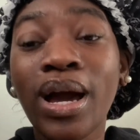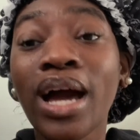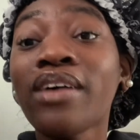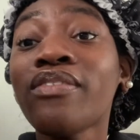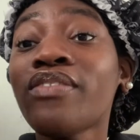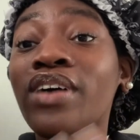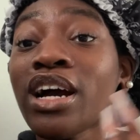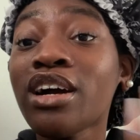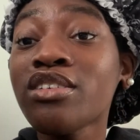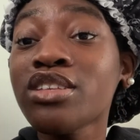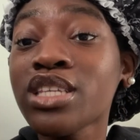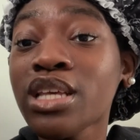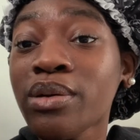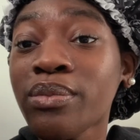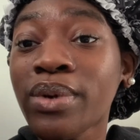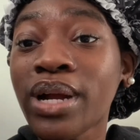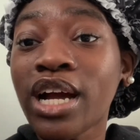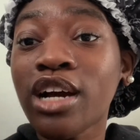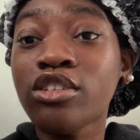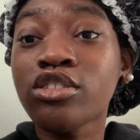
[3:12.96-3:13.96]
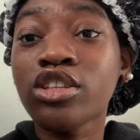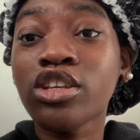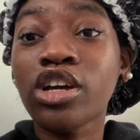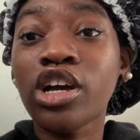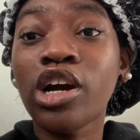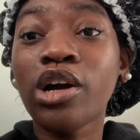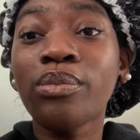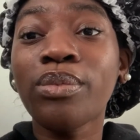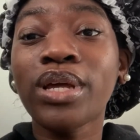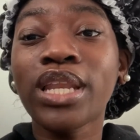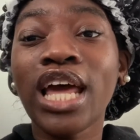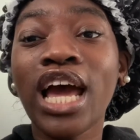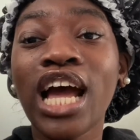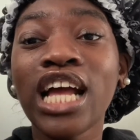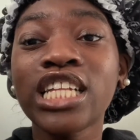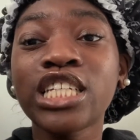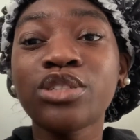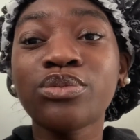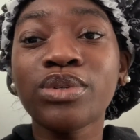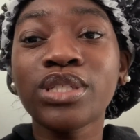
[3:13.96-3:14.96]
found somewhere else to go, but now I
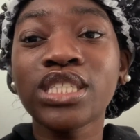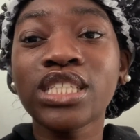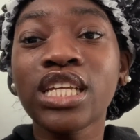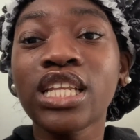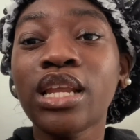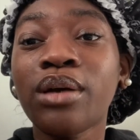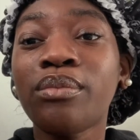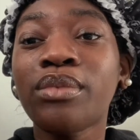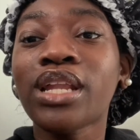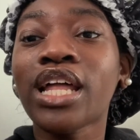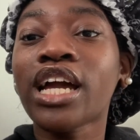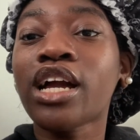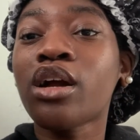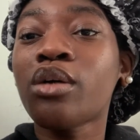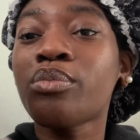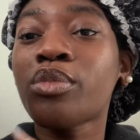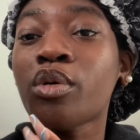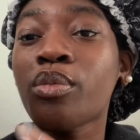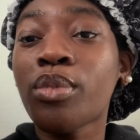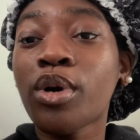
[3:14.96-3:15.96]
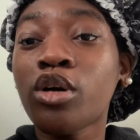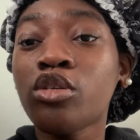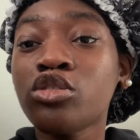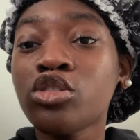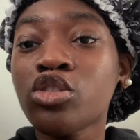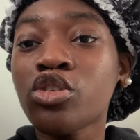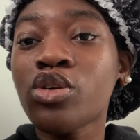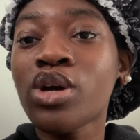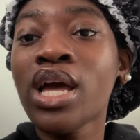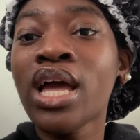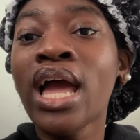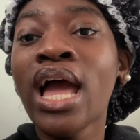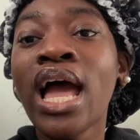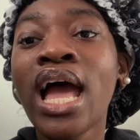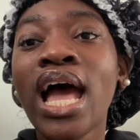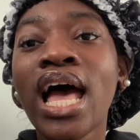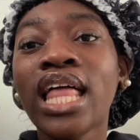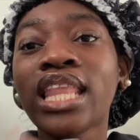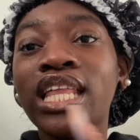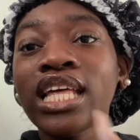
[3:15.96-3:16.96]
just want to send them like a proposal
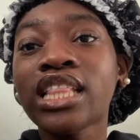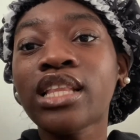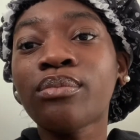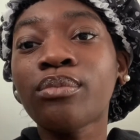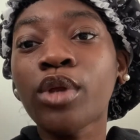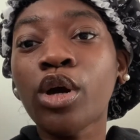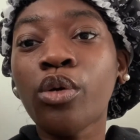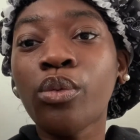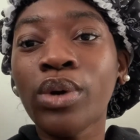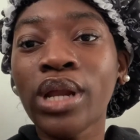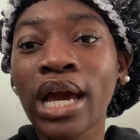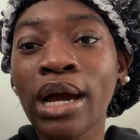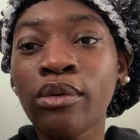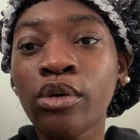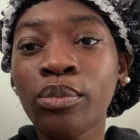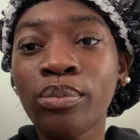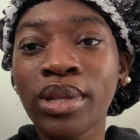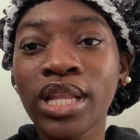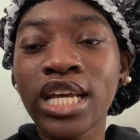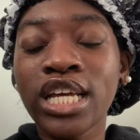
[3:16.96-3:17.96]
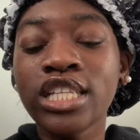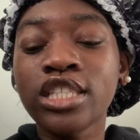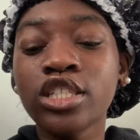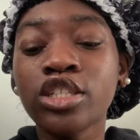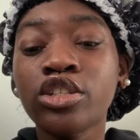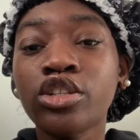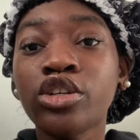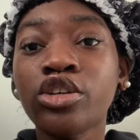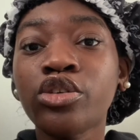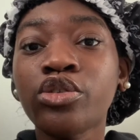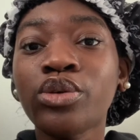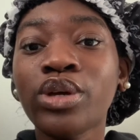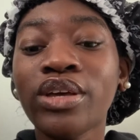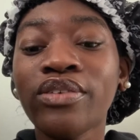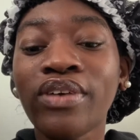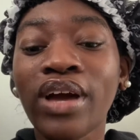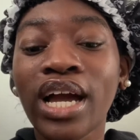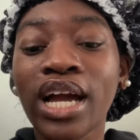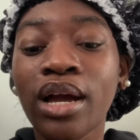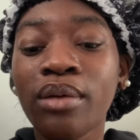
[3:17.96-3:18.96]
and let them know what I will plan to do
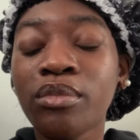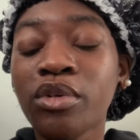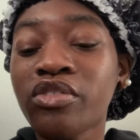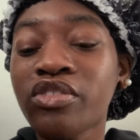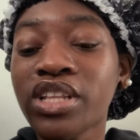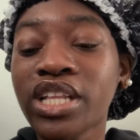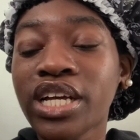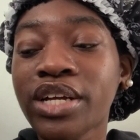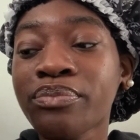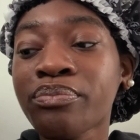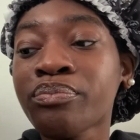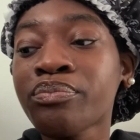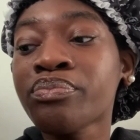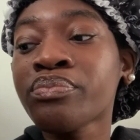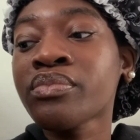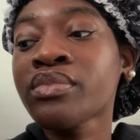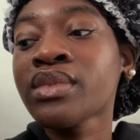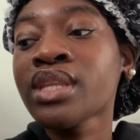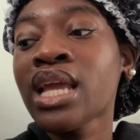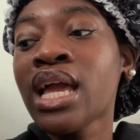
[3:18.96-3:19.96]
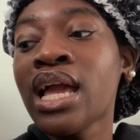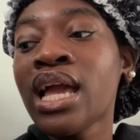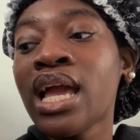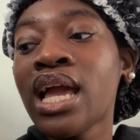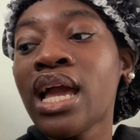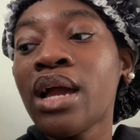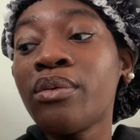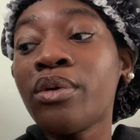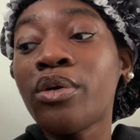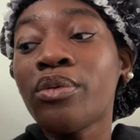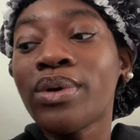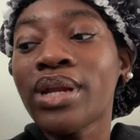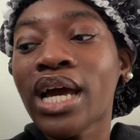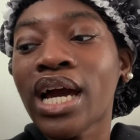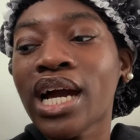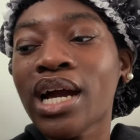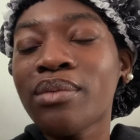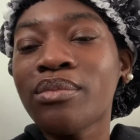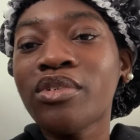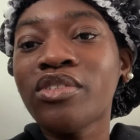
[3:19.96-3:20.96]
if I come over there, or when I
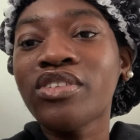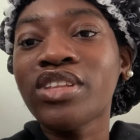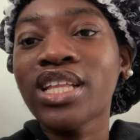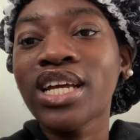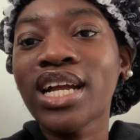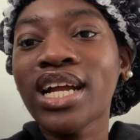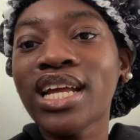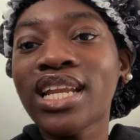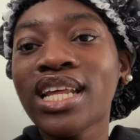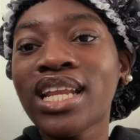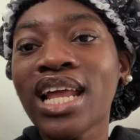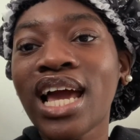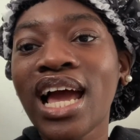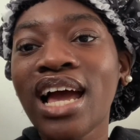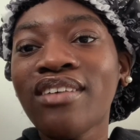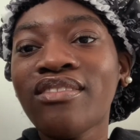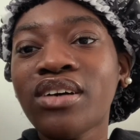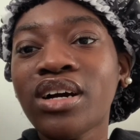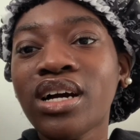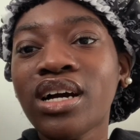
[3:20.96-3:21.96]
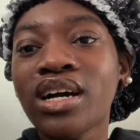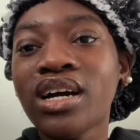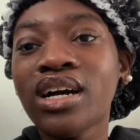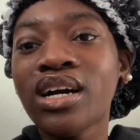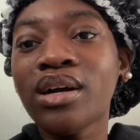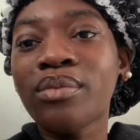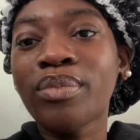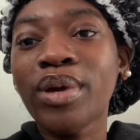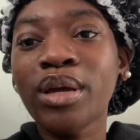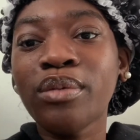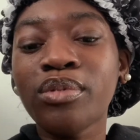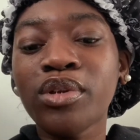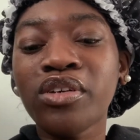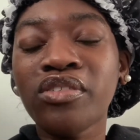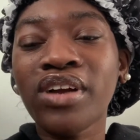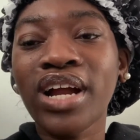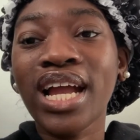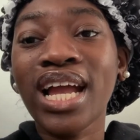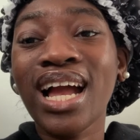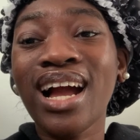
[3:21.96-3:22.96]
come over there. And then I have a paper to
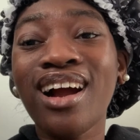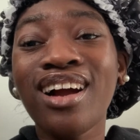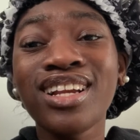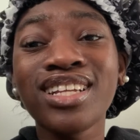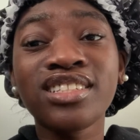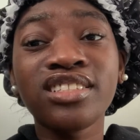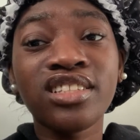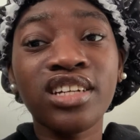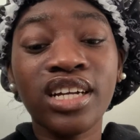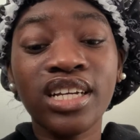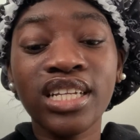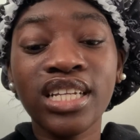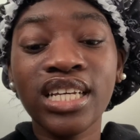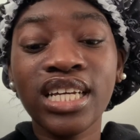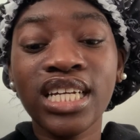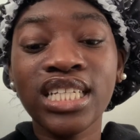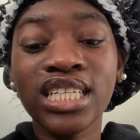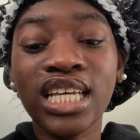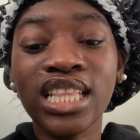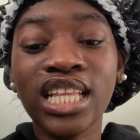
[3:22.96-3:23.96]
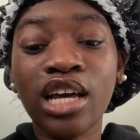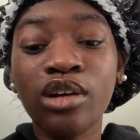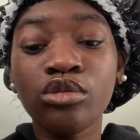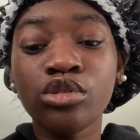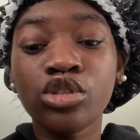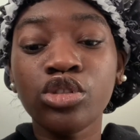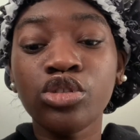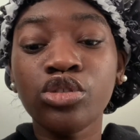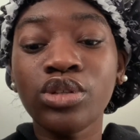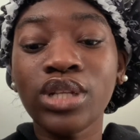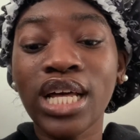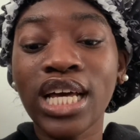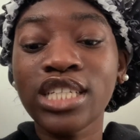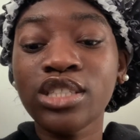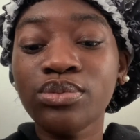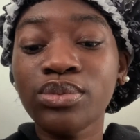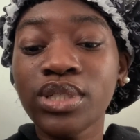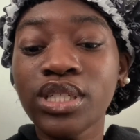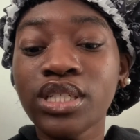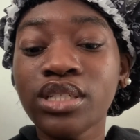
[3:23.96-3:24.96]
write. I already started it because I thought it was due
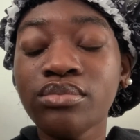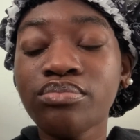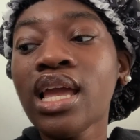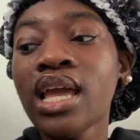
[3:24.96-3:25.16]
last week.